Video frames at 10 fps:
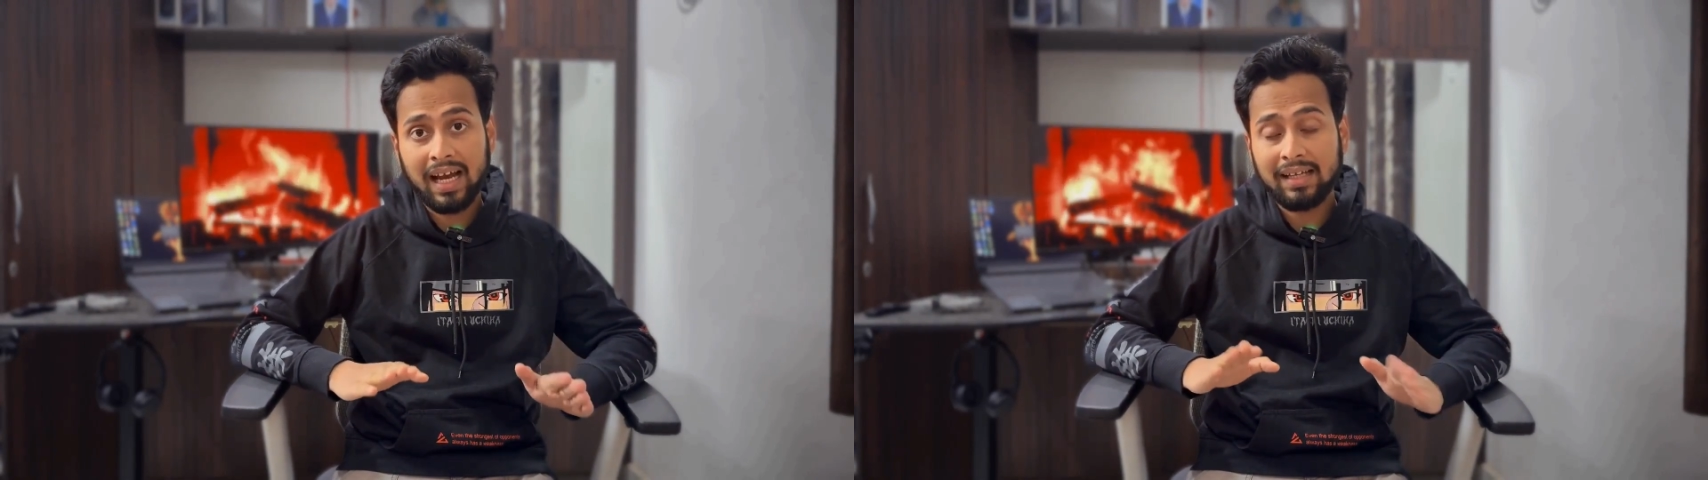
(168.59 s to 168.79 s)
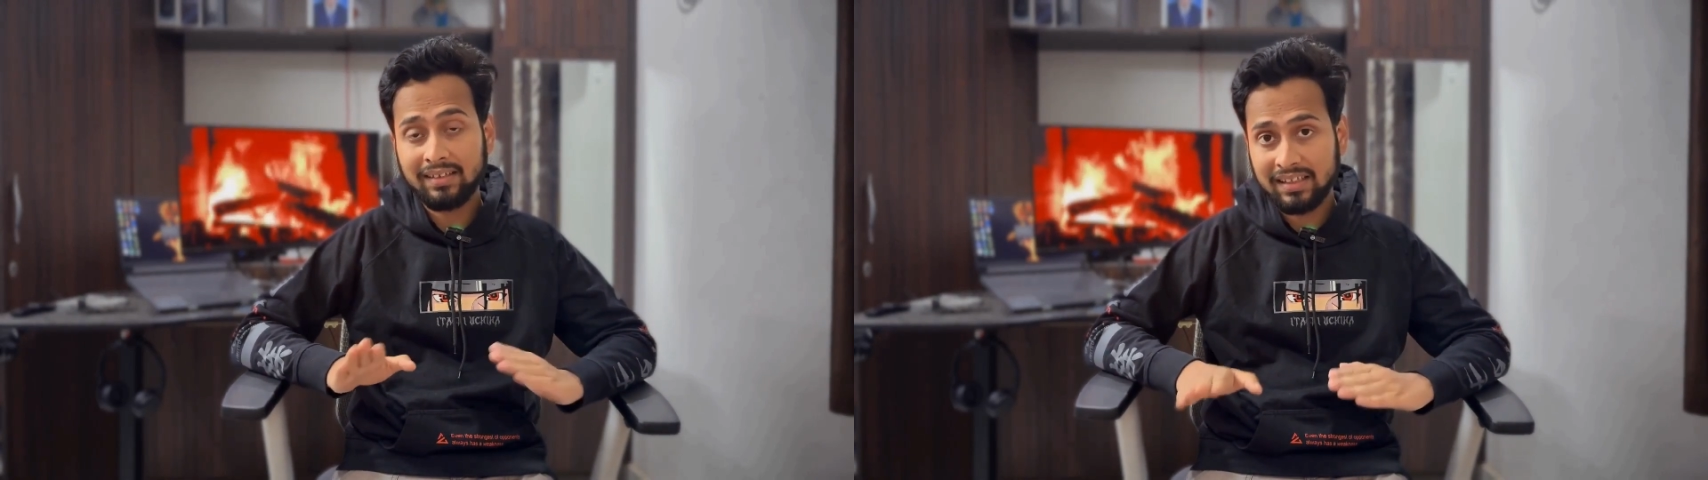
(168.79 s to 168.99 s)

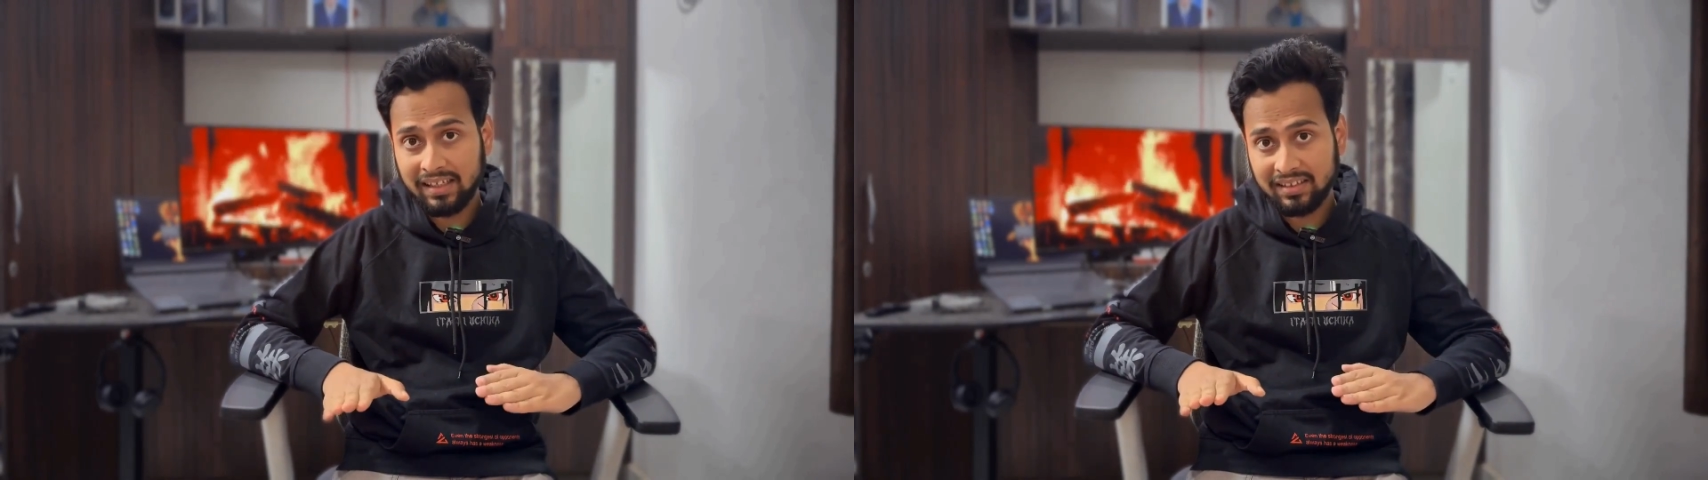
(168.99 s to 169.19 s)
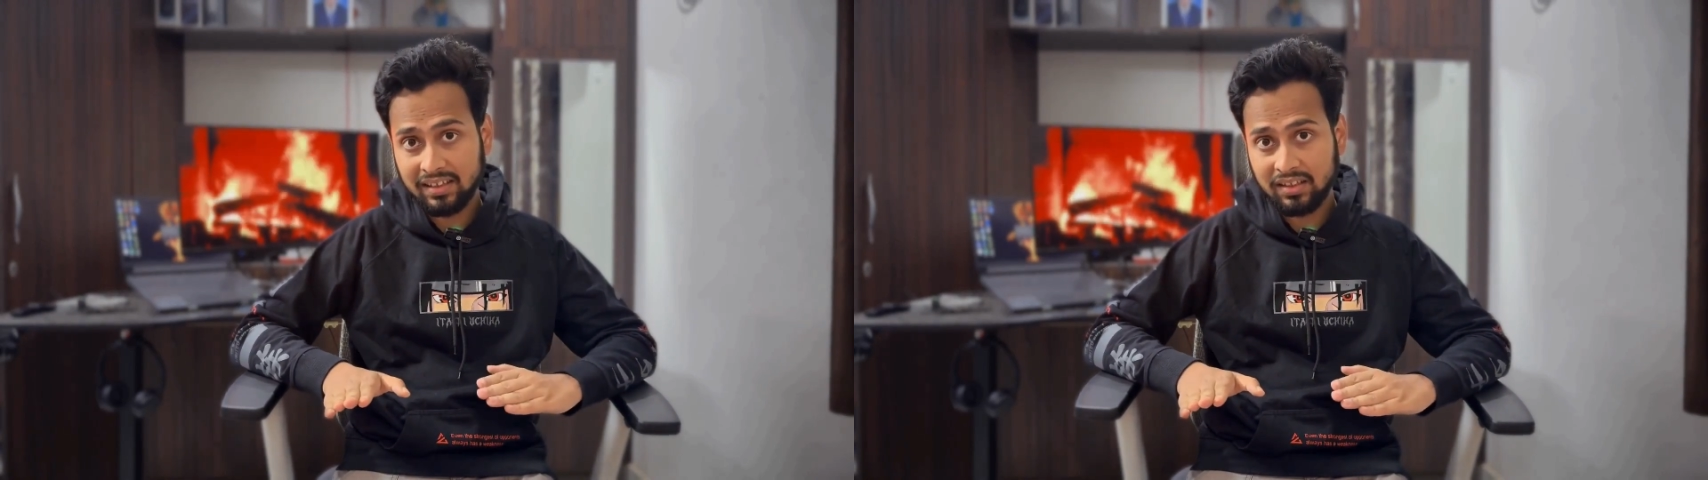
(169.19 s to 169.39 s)

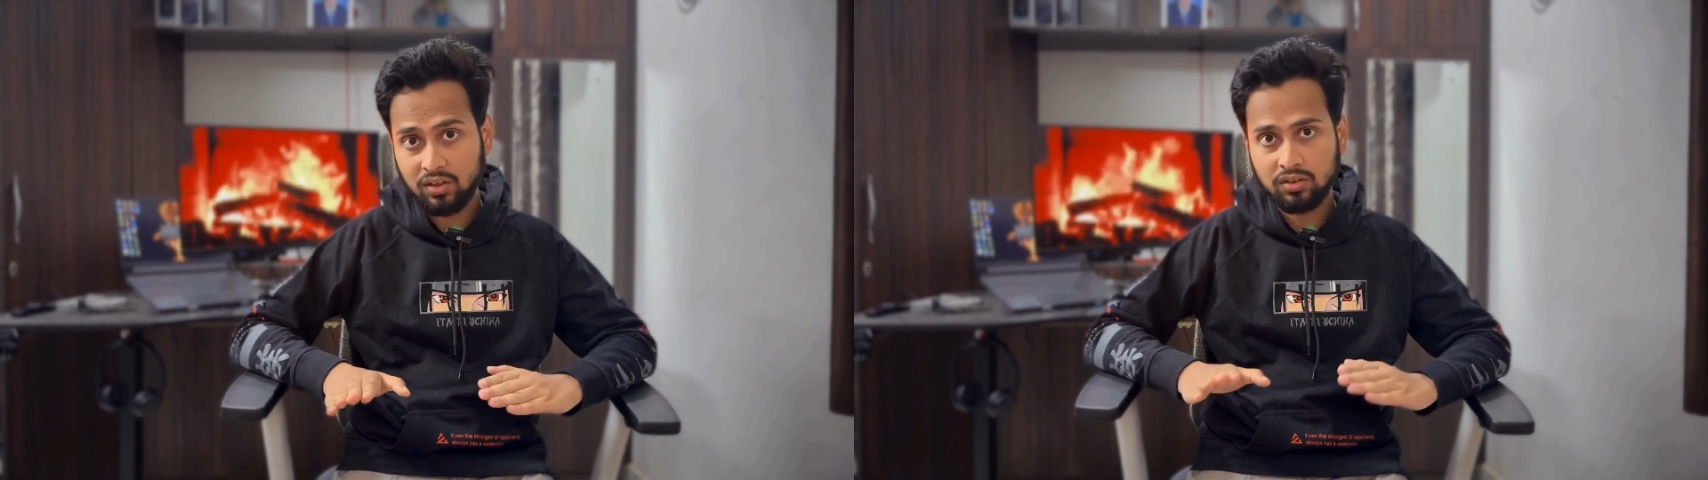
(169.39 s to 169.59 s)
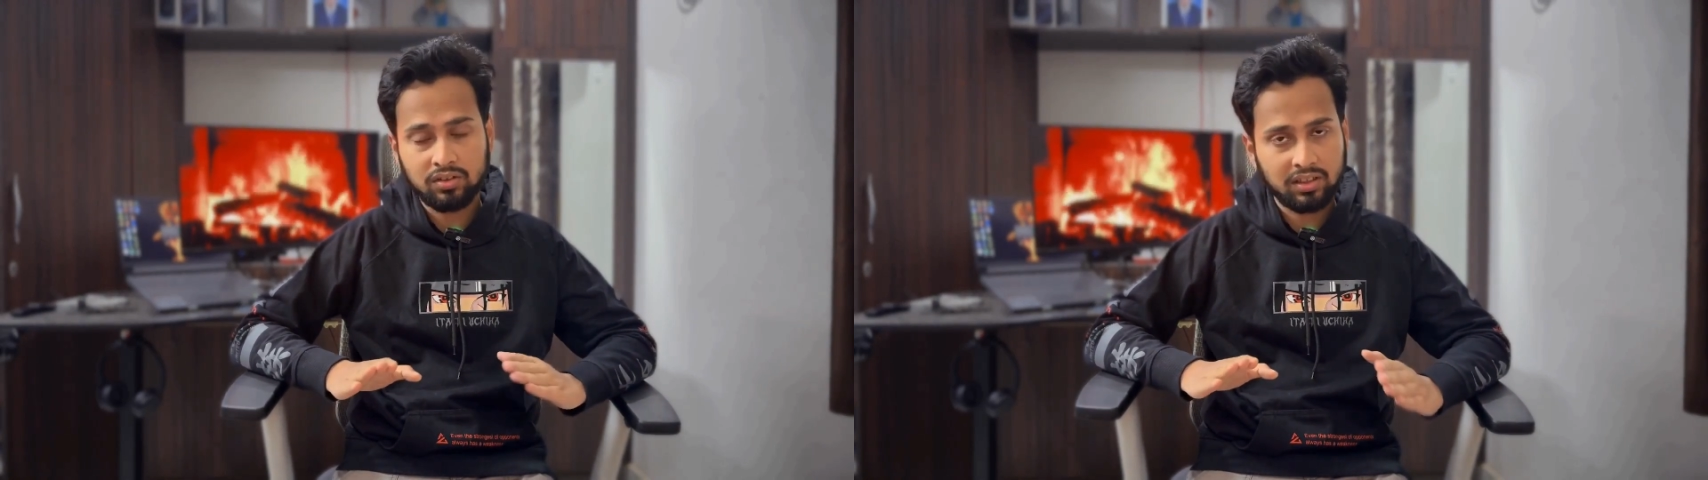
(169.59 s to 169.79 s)
accidentally
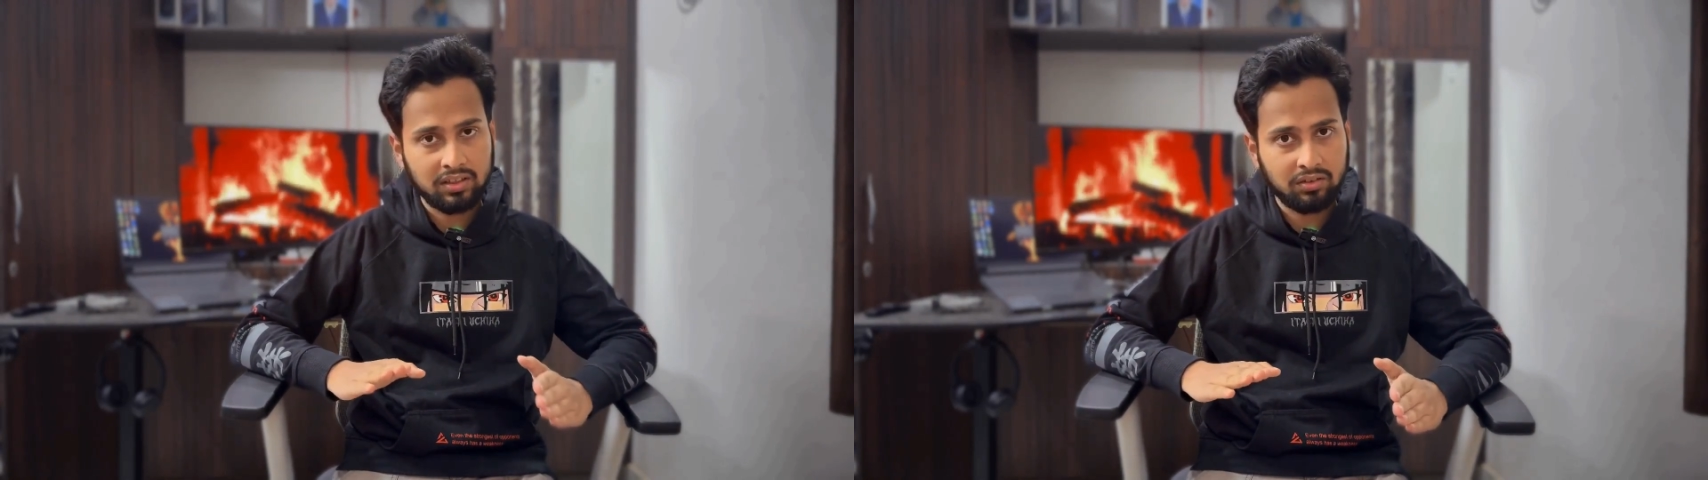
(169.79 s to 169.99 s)
launching